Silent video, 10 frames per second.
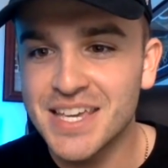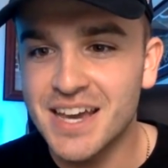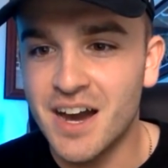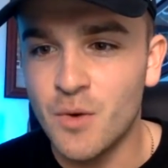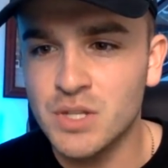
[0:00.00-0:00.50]

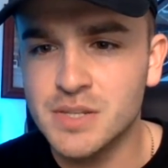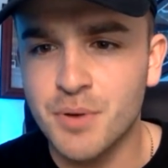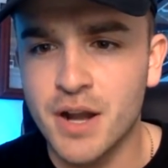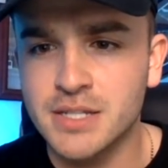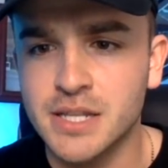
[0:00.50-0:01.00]
What's the
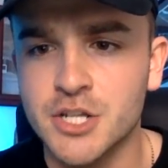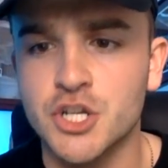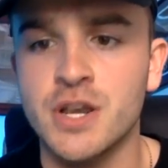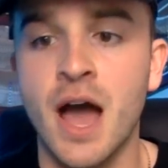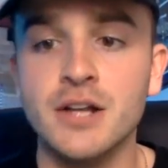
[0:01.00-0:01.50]
products that I
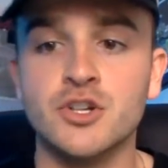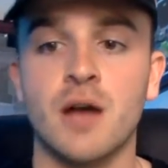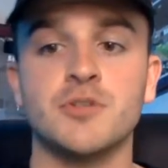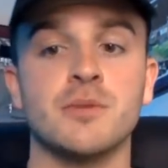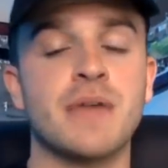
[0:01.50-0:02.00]
should not
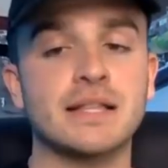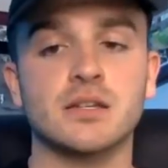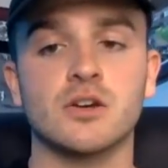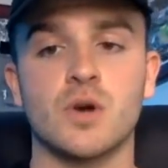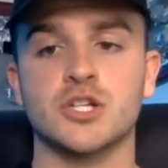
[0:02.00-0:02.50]
drop ship? That's a
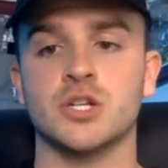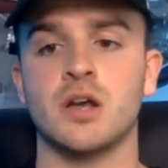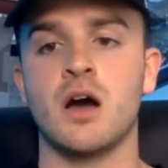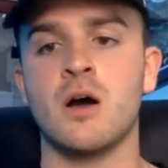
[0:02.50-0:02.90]
good question.